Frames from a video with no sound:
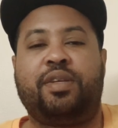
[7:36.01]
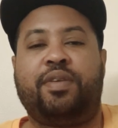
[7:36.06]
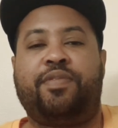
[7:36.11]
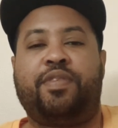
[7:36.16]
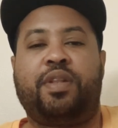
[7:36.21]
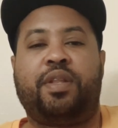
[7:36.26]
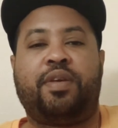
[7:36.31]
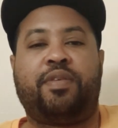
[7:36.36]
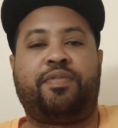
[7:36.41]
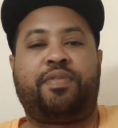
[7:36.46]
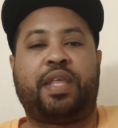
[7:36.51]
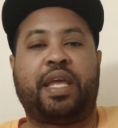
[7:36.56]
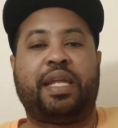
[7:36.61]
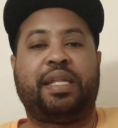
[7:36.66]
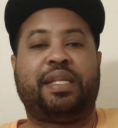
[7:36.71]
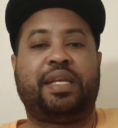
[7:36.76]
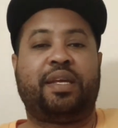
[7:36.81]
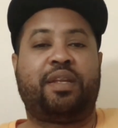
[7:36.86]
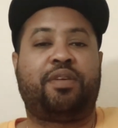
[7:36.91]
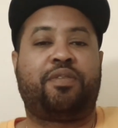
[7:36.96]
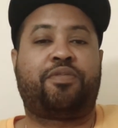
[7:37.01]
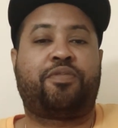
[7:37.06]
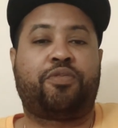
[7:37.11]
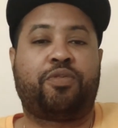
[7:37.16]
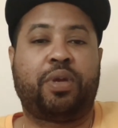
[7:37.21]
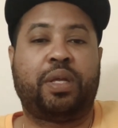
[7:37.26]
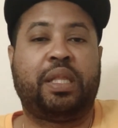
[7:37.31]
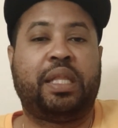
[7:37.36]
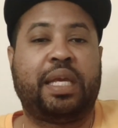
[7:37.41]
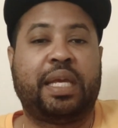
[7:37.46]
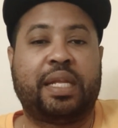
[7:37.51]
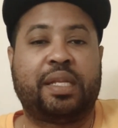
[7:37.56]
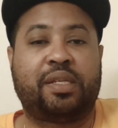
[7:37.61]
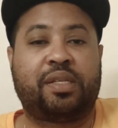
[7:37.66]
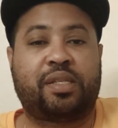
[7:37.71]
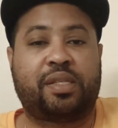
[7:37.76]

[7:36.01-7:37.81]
even if they did it freely in the